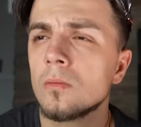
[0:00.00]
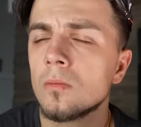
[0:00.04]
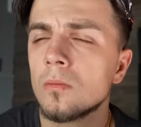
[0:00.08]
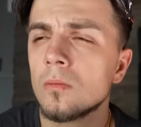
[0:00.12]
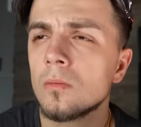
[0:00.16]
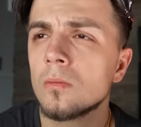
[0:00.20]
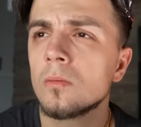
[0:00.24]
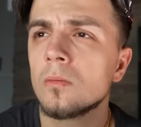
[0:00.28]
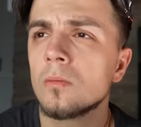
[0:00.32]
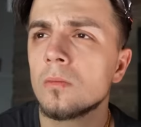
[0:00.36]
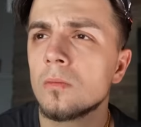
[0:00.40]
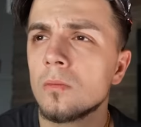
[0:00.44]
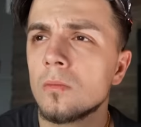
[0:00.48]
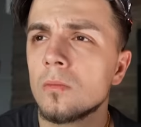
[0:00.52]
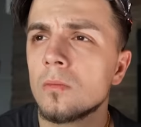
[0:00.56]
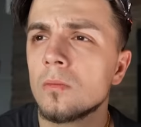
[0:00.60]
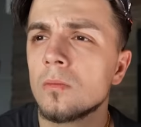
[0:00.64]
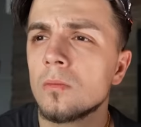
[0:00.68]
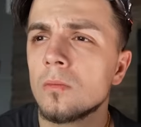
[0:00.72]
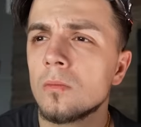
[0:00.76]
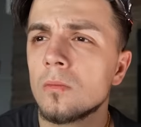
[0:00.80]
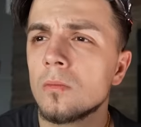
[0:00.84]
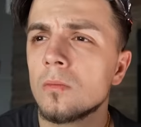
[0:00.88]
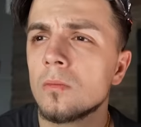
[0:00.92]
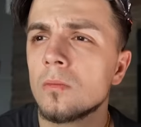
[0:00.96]

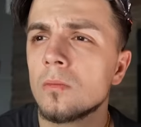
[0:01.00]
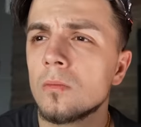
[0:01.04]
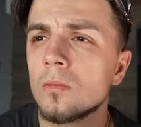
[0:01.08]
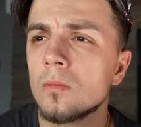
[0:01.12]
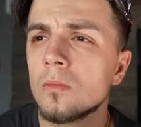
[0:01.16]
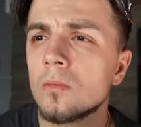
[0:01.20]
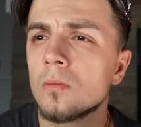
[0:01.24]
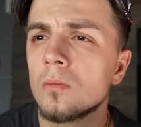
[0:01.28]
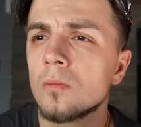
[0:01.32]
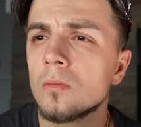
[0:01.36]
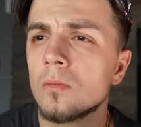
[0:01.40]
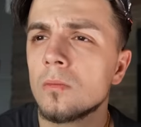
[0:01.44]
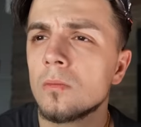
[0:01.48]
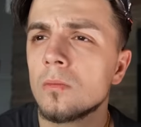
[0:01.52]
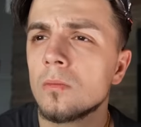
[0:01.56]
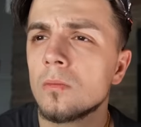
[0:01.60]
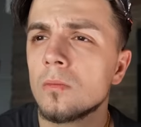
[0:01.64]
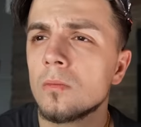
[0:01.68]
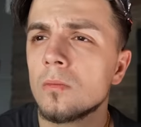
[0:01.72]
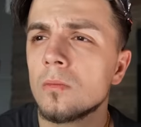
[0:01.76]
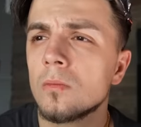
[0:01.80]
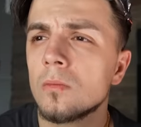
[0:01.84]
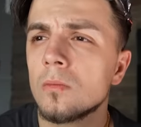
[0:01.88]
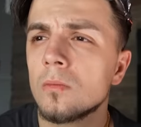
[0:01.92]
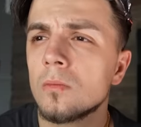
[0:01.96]

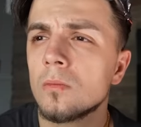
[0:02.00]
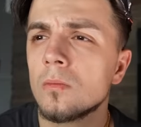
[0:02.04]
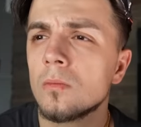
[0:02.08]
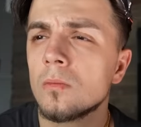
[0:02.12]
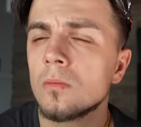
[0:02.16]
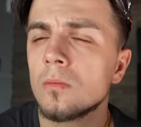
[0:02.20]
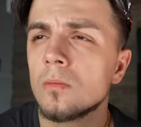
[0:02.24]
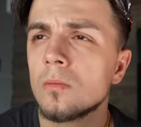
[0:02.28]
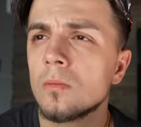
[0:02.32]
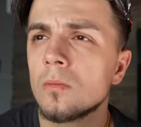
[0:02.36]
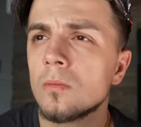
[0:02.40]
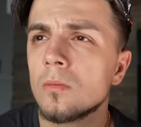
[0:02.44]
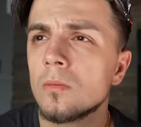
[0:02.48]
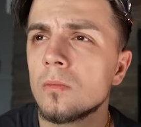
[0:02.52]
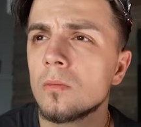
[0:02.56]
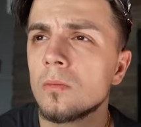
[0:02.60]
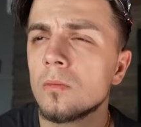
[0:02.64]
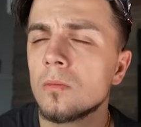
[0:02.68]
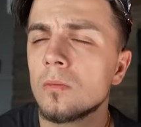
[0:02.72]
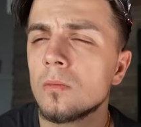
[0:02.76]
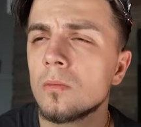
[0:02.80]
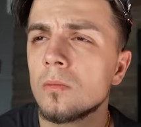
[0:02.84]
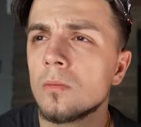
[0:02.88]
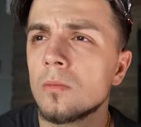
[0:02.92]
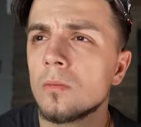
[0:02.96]

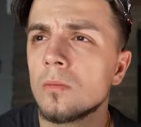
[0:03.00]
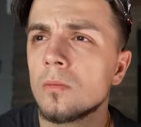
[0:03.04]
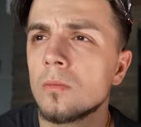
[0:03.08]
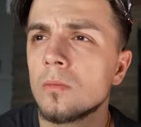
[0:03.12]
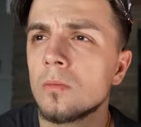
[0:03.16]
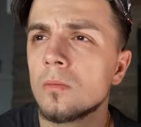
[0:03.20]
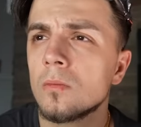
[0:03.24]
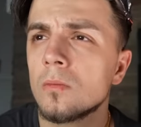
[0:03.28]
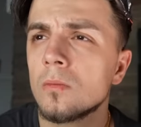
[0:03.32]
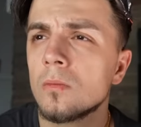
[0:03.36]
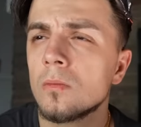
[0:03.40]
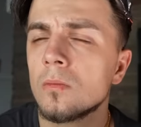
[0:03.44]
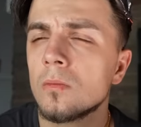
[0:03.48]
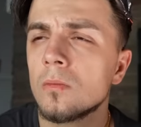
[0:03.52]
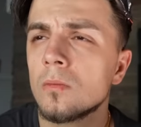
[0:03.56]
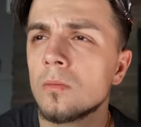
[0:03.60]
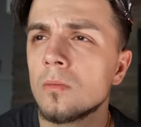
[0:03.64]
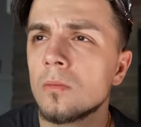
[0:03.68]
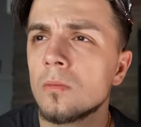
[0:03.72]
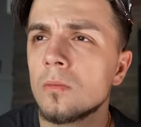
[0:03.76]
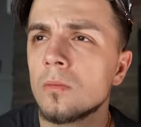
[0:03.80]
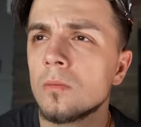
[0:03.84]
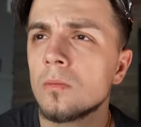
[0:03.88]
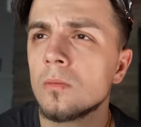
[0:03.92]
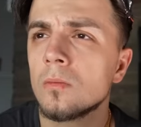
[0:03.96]

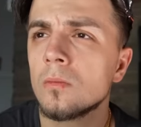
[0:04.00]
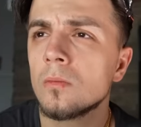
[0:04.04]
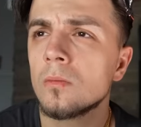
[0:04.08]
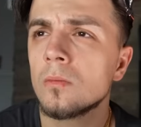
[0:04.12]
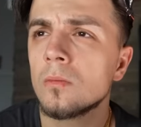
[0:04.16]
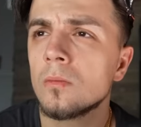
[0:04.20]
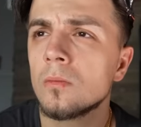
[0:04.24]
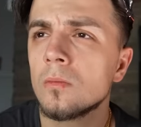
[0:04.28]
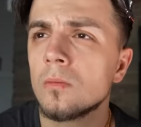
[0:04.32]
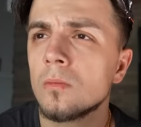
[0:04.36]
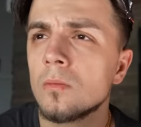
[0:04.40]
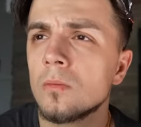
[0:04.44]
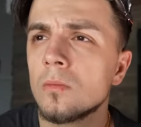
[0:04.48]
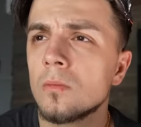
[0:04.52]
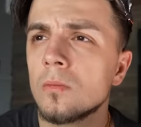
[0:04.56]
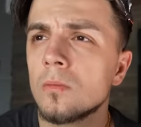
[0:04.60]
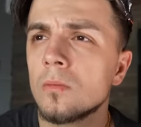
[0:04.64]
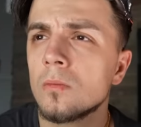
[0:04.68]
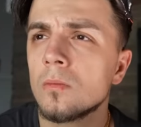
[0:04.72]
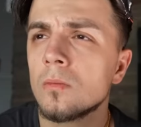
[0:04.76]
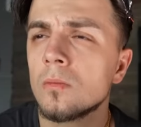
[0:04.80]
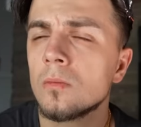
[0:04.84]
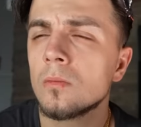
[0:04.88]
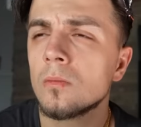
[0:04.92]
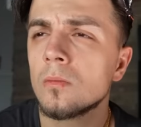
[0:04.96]

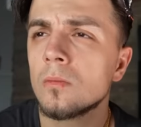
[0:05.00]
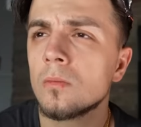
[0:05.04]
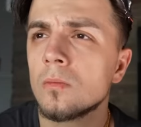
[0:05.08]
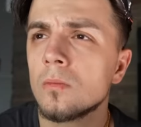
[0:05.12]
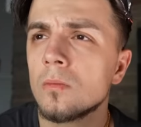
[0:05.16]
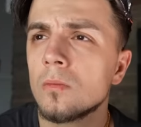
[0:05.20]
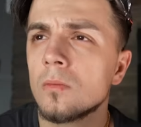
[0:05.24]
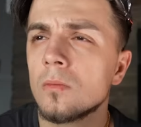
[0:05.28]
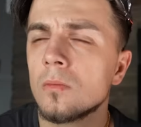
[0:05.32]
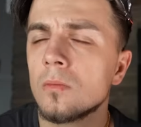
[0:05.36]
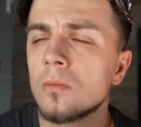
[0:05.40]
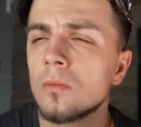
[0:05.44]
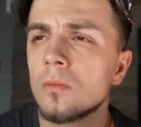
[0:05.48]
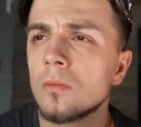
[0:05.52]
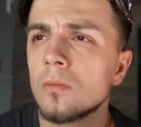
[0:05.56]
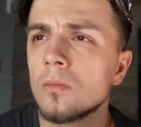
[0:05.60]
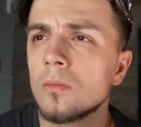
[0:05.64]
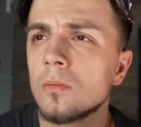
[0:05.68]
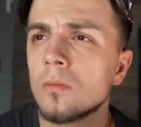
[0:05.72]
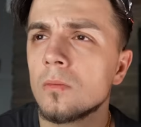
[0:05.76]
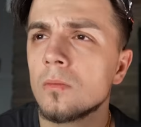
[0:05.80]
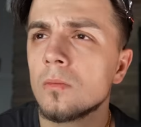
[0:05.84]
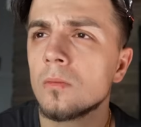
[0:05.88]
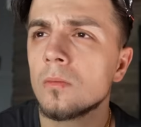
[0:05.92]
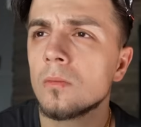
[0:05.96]

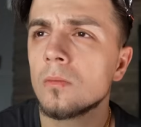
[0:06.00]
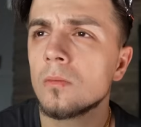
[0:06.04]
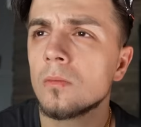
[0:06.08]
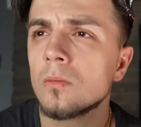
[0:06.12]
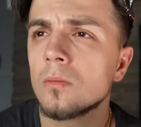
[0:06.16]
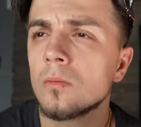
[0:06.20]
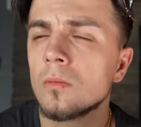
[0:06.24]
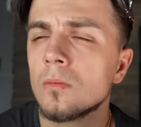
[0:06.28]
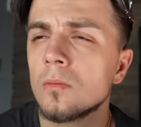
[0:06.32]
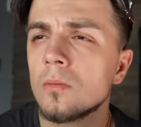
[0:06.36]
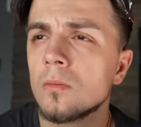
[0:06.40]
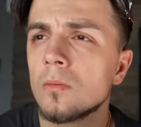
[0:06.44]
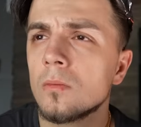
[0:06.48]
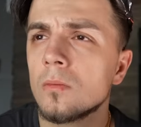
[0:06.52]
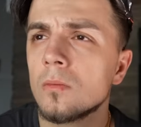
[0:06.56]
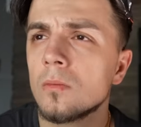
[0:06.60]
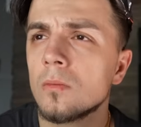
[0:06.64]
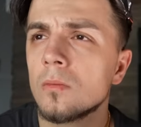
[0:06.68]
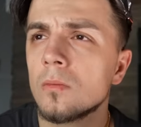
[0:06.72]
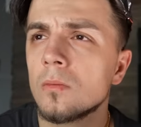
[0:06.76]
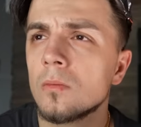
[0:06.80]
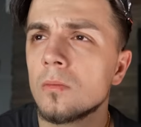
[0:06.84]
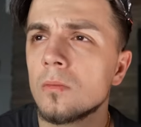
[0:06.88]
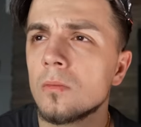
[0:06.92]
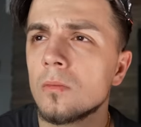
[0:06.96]

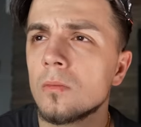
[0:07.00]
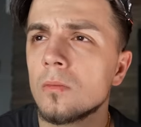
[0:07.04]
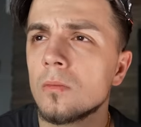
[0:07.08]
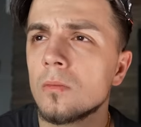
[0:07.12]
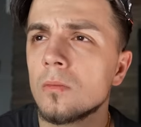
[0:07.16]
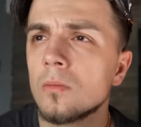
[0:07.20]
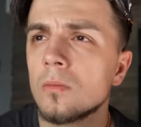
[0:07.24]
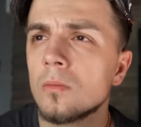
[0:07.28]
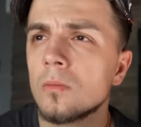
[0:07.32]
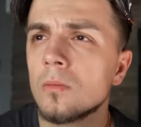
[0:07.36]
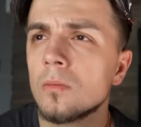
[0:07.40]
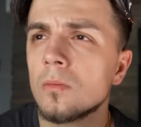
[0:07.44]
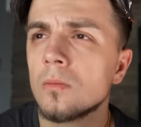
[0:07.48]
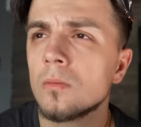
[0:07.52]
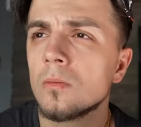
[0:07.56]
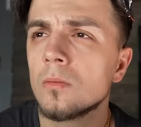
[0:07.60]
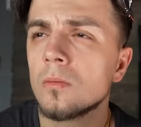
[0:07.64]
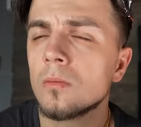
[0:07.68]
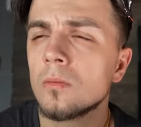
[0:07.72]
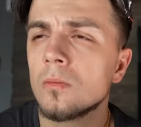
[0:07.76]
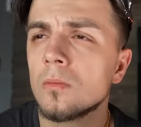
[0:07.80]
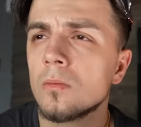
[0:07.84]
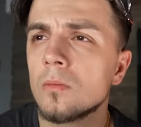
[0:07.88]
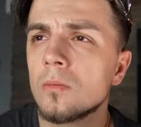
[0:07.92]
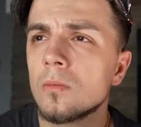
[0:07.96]
No words are spoken by the person on screen.